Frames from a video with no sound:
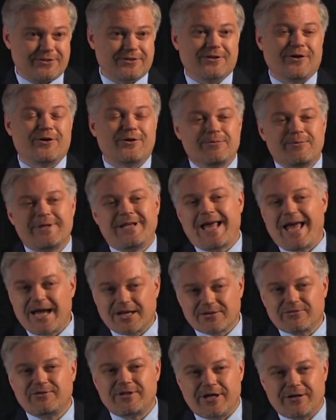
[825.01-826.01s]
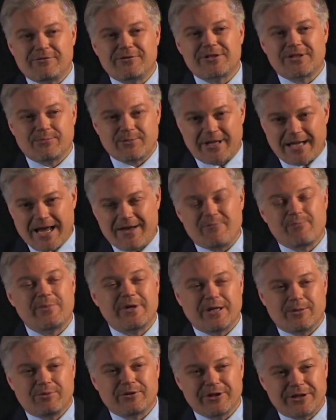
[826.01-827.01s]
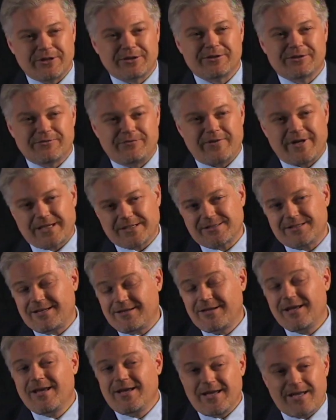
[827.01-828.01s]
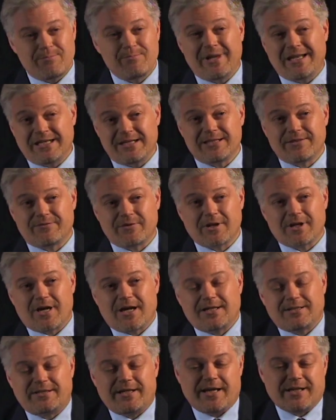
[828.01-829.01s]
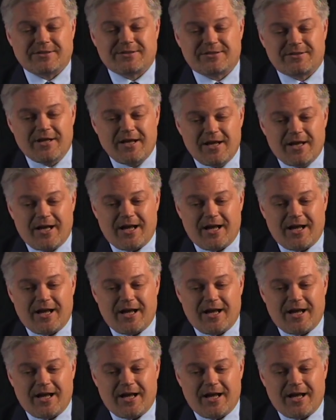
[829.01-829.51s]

So, I mean, acts of terrorism can have big political effects in many different contexts.